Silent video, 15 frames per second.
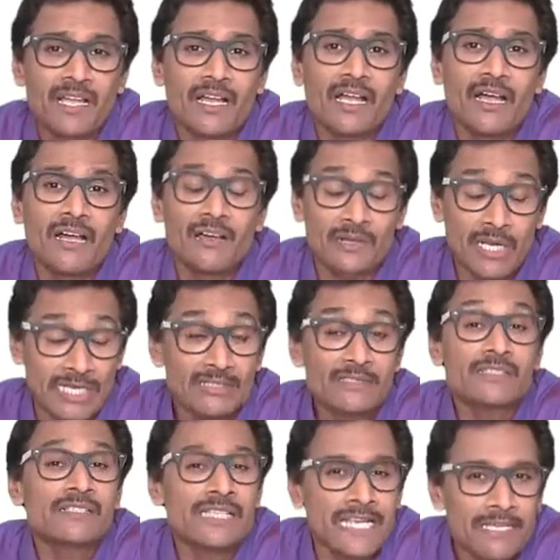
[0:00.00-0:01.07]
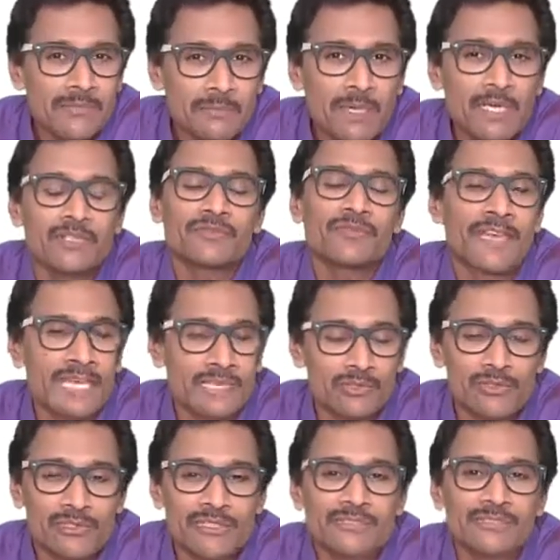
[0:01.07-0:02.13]
rather the second part of
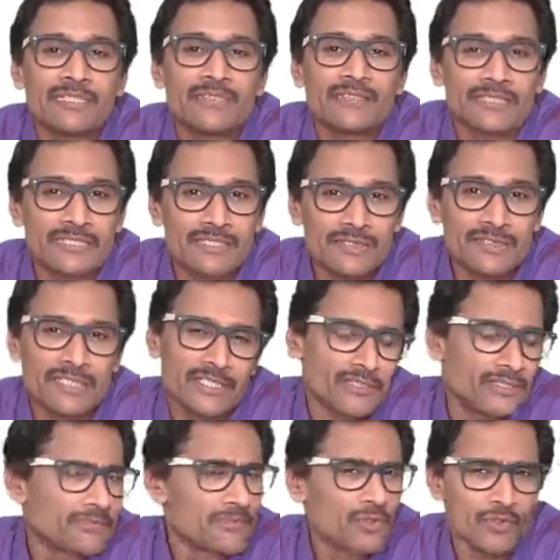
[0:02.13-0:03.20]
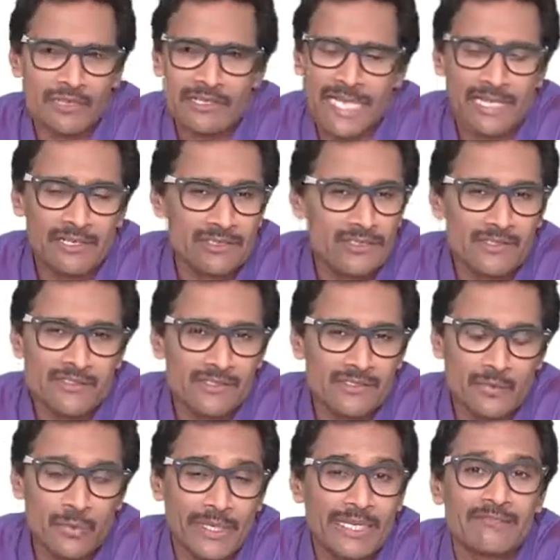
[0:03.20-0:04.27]
calculus, that is integration. Of course, calculus is a
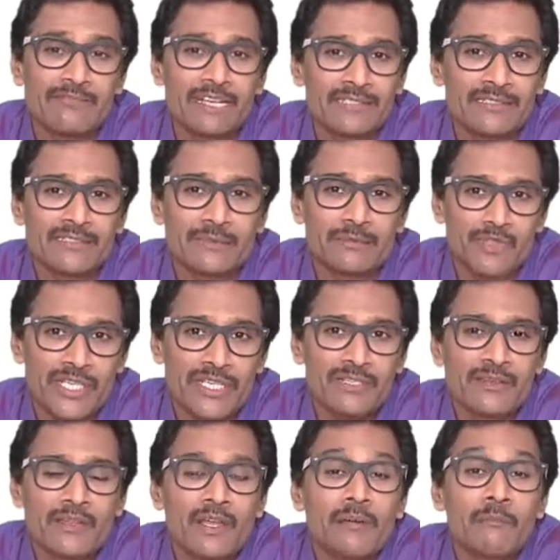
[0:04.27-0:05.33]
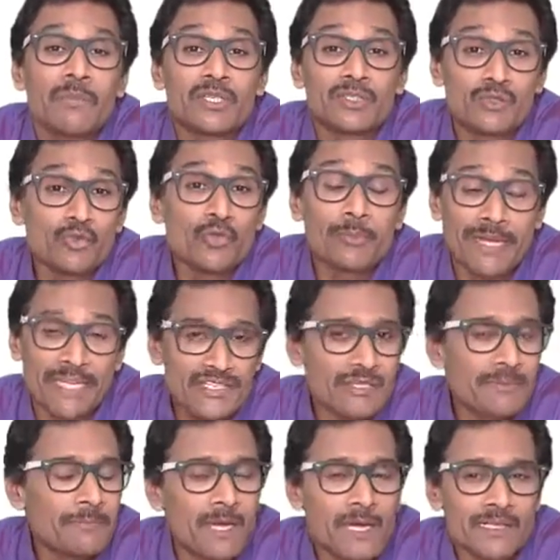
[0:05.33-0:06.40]
very wide subject, but two major
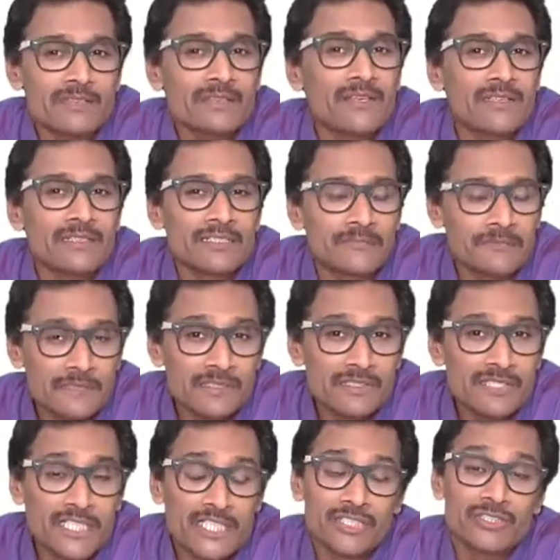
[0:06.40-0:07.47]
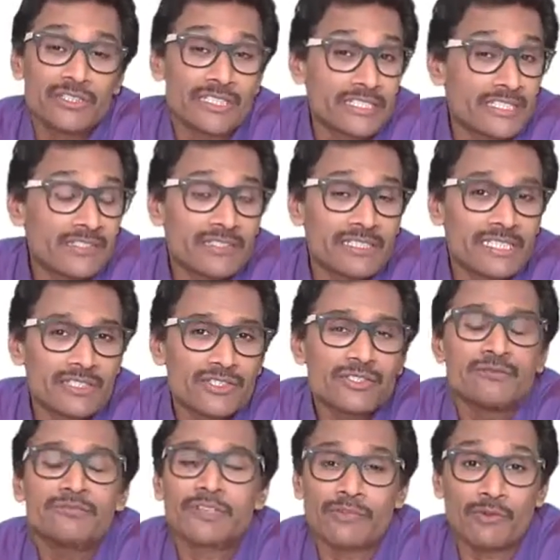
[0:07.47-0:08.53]
parts are differentiation,
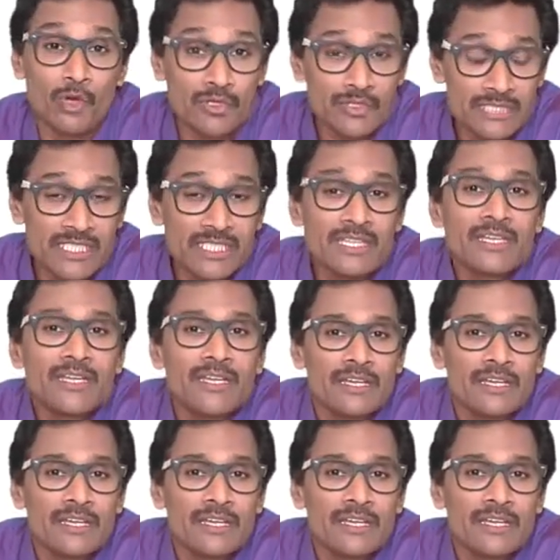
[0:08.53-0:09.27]
integration. We've already